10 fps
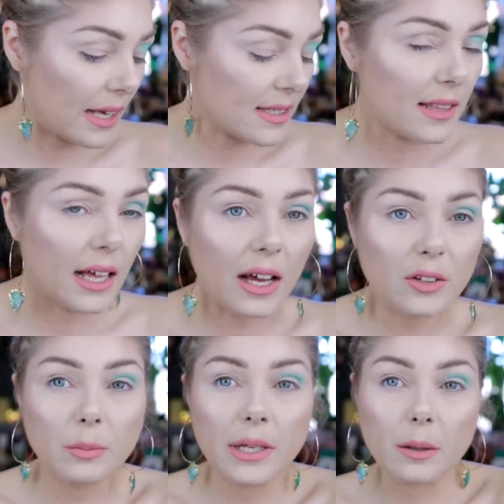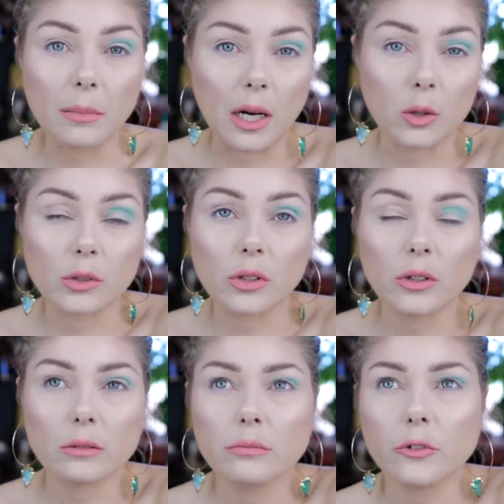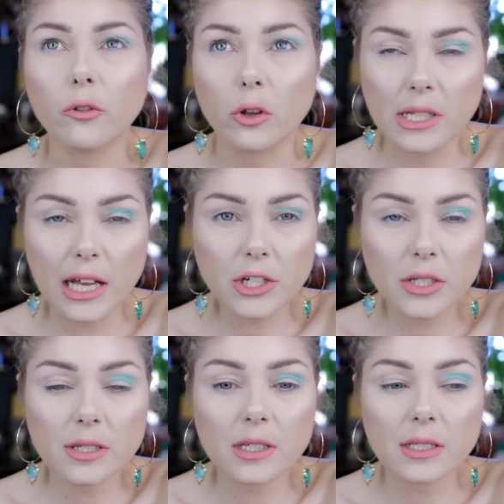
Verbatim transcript: has not been about false lashes,